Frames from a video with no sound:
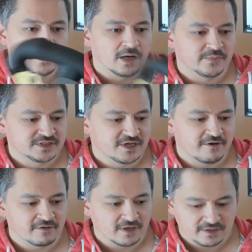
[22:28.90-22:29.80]

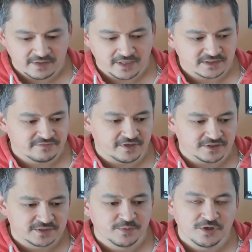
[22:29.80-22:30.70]
material like this. If it's
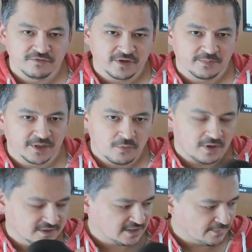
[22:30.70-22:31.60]
smooth, it'd be
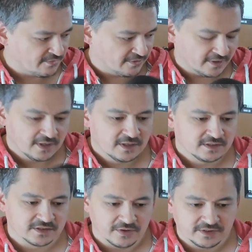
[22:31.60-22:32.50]
quite slippery,
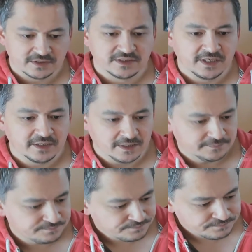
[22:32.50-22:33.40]
so it does need
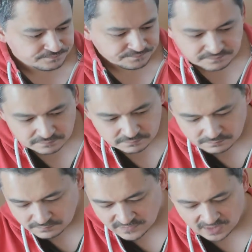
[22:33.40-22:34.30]
it.
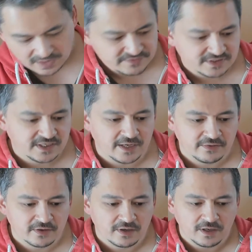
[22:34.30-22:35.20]
And I have to say
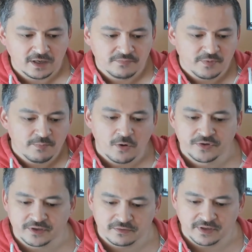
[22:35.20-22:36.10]
the
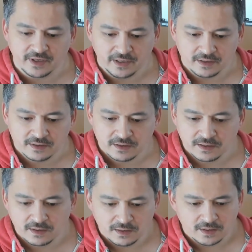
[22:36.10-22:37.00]
moulding on here,
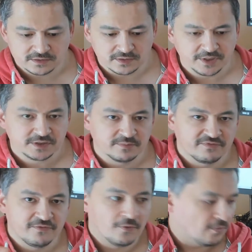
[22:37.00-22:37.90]
as I mentioned
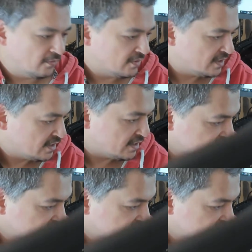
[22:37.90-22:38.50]
before, is